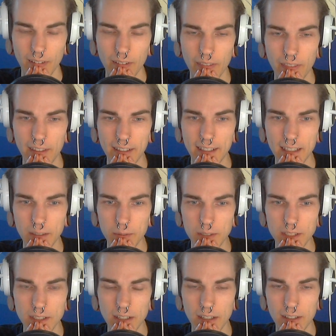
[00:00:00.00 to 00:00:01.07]
The heal
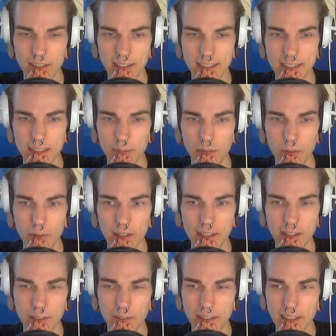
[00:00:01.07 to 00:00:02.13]
was already a step in the right
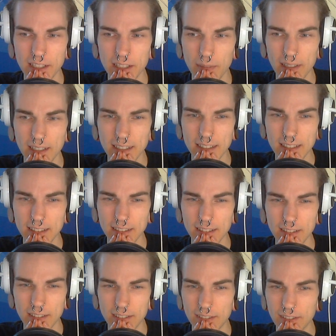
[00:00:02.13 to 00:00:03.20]
direction, but it's
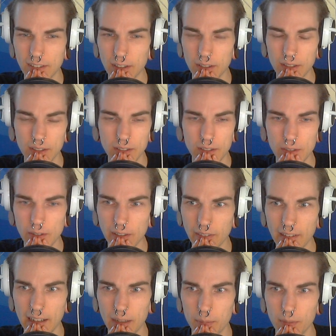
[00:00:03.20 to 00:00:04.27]
not doing
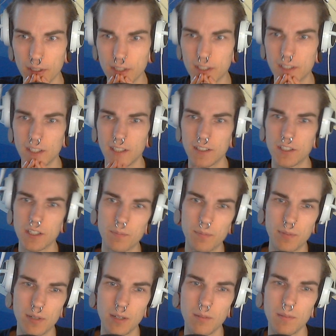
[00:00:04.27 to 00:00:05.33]
that much. It should
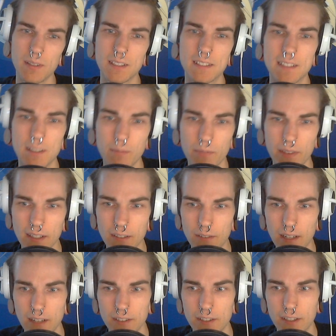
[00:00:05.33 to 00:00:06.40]
probably something
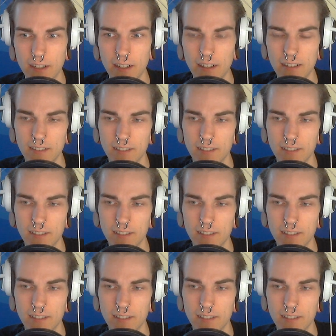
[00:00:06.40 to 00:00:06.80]
around her